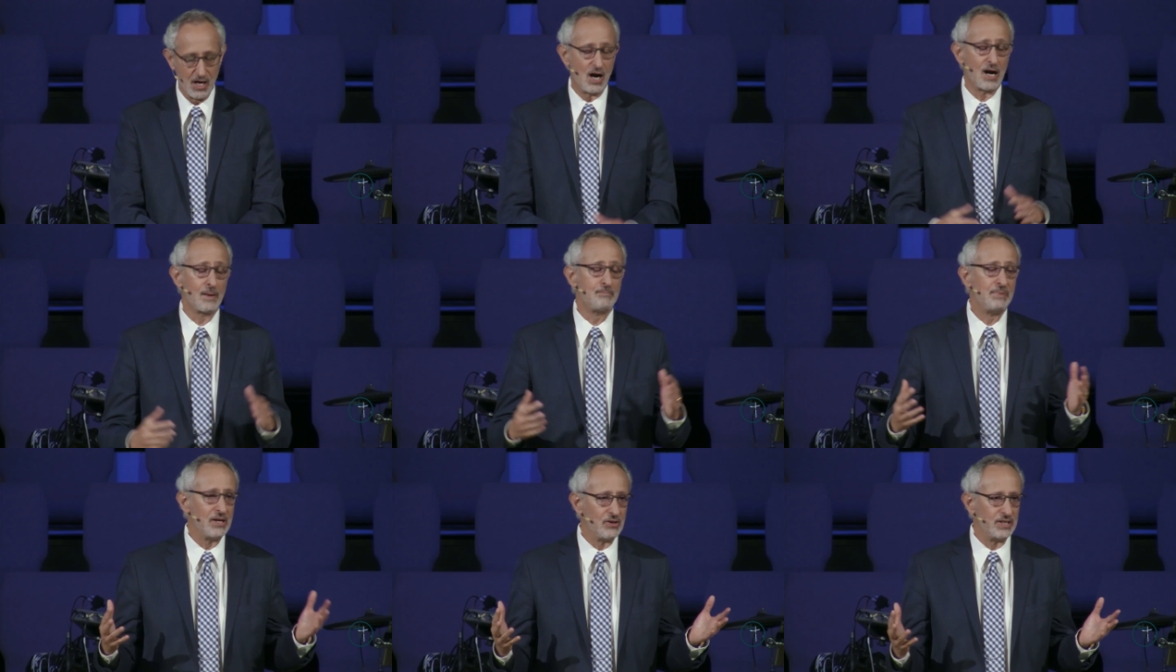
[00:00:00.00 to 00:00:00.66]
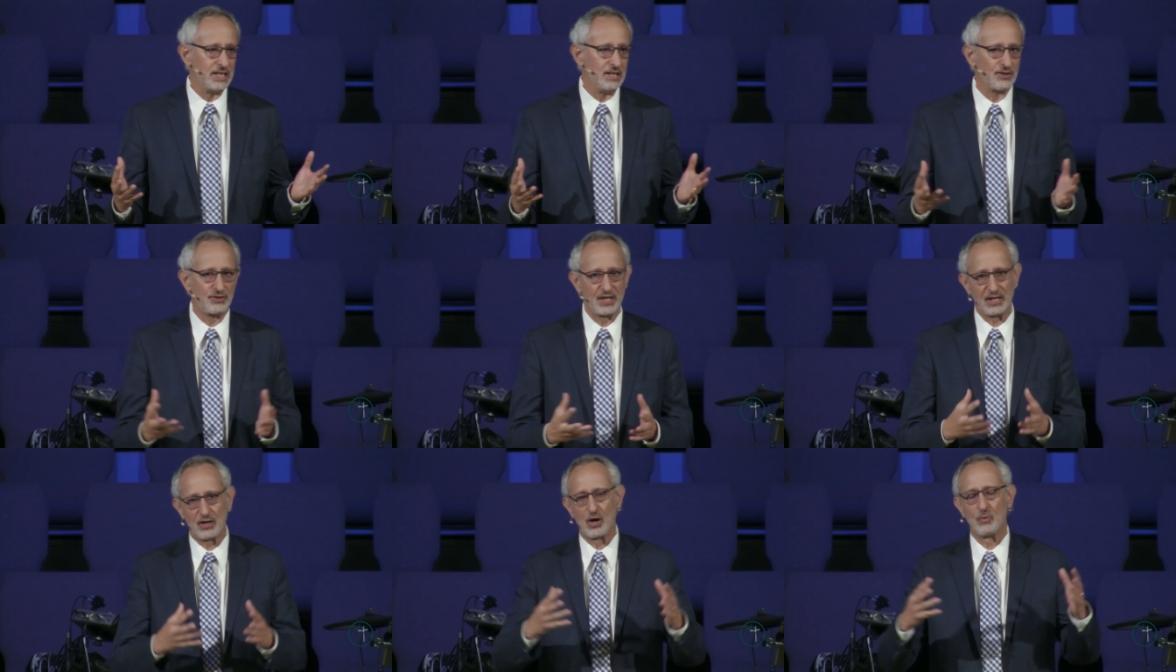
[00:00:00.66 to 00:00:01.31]
our ability to
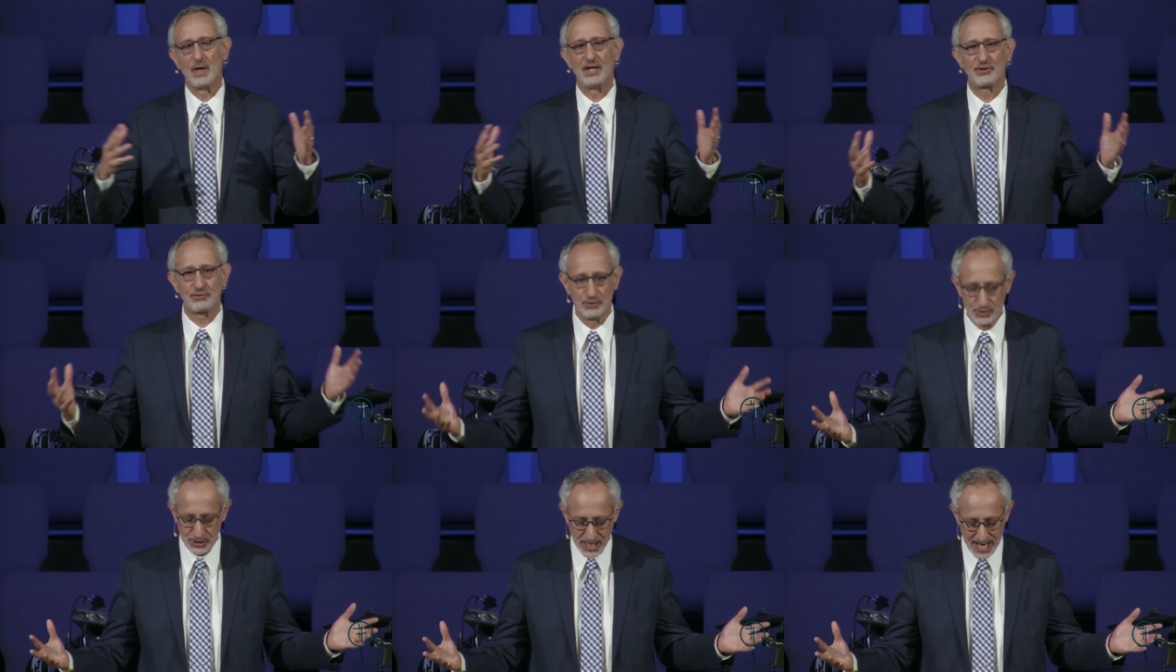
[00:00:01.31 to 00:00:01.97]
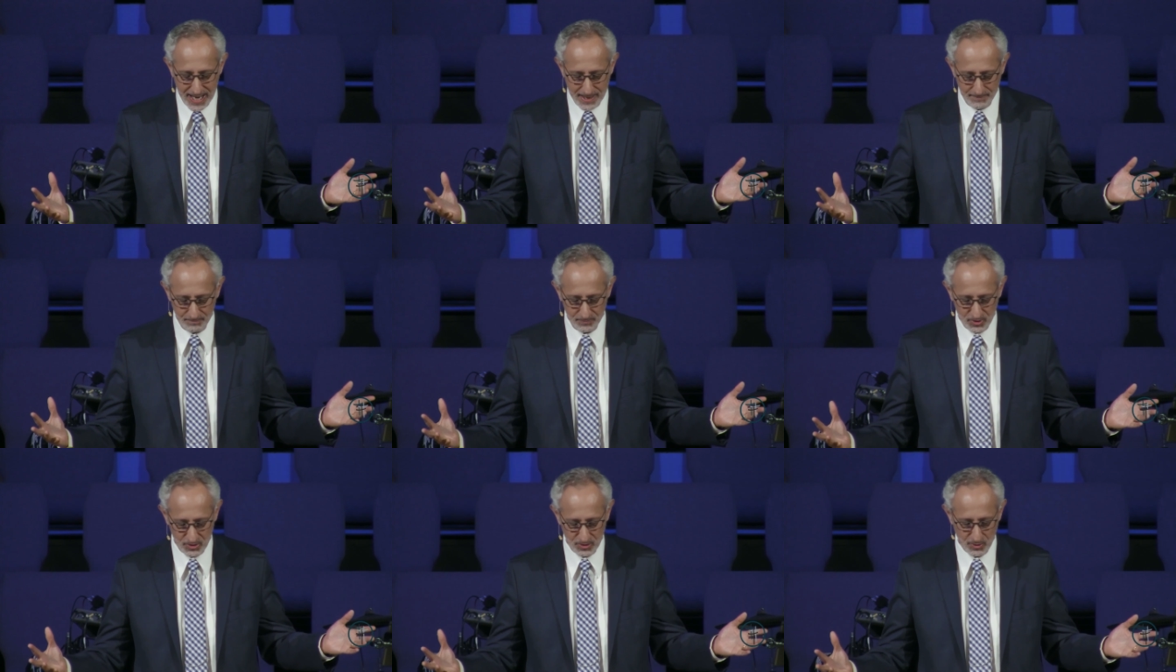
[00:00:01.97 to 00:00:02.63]
think our way through
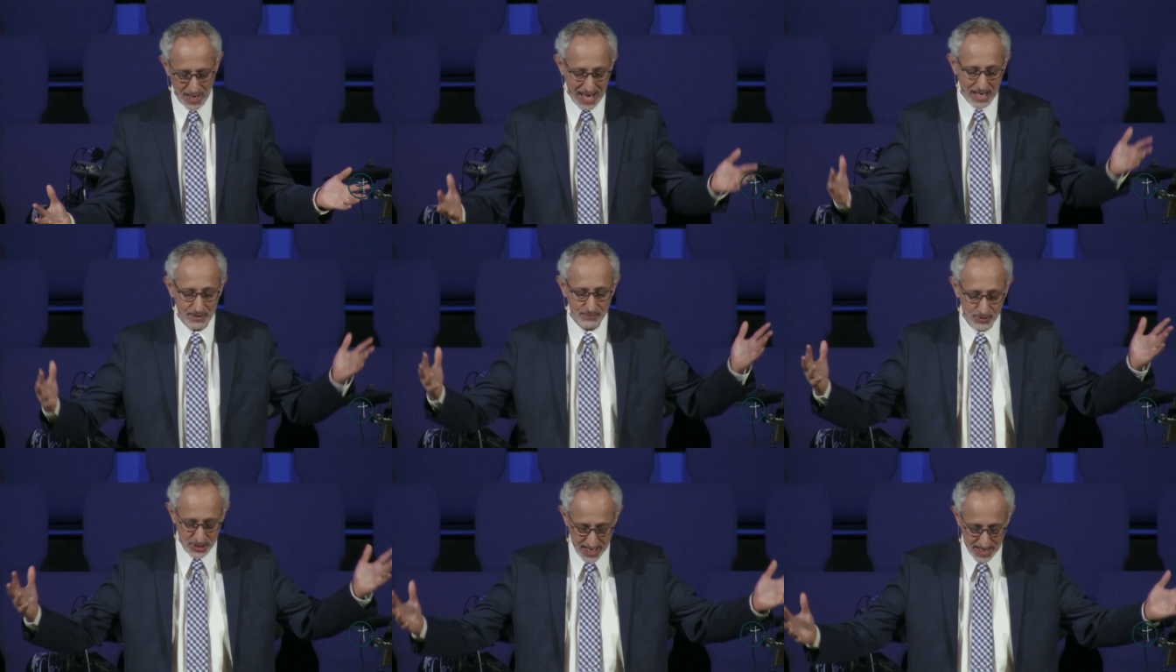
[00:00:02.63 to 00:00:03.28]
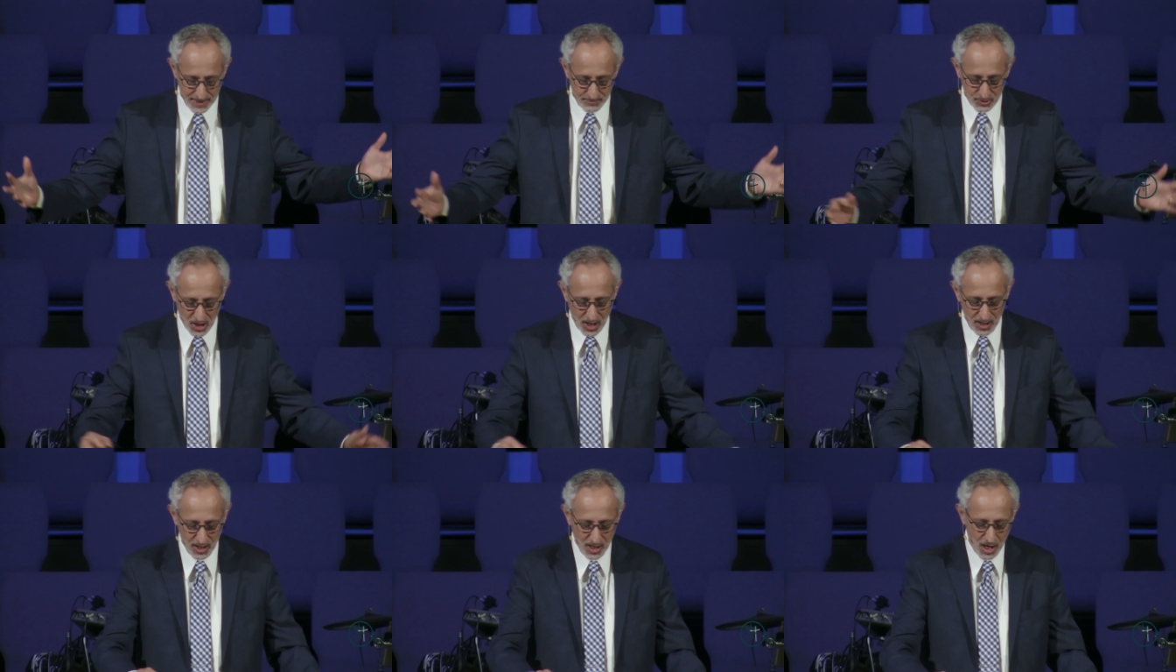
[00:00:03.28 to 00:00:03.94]
jams, out of jams,
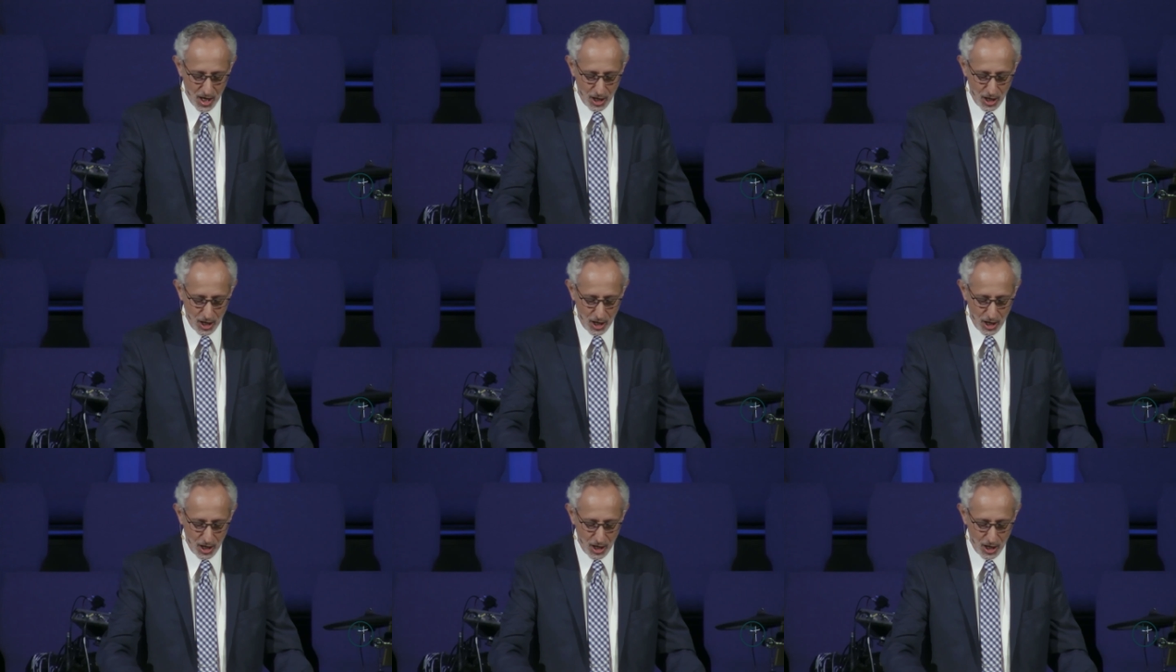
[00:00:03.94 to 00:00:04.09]
our,